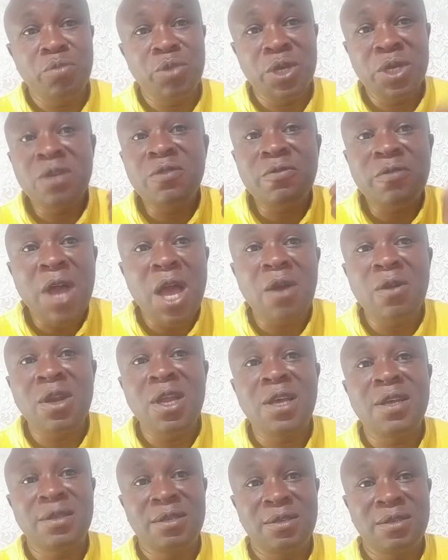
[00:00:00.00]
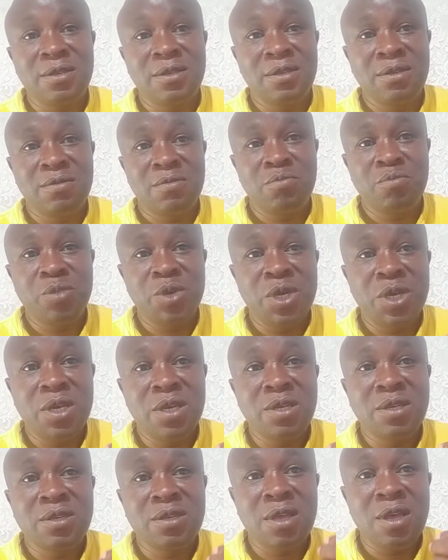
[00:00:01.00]
be it violence, be
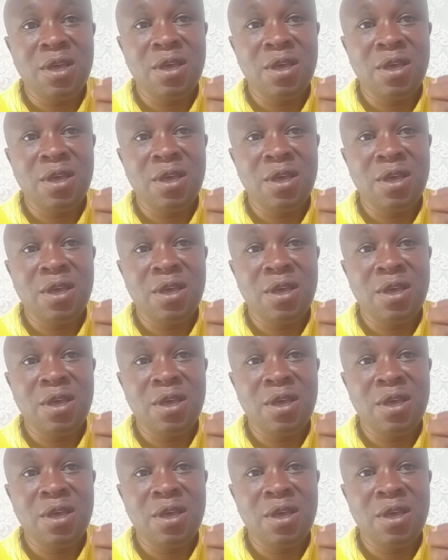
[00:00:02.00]
it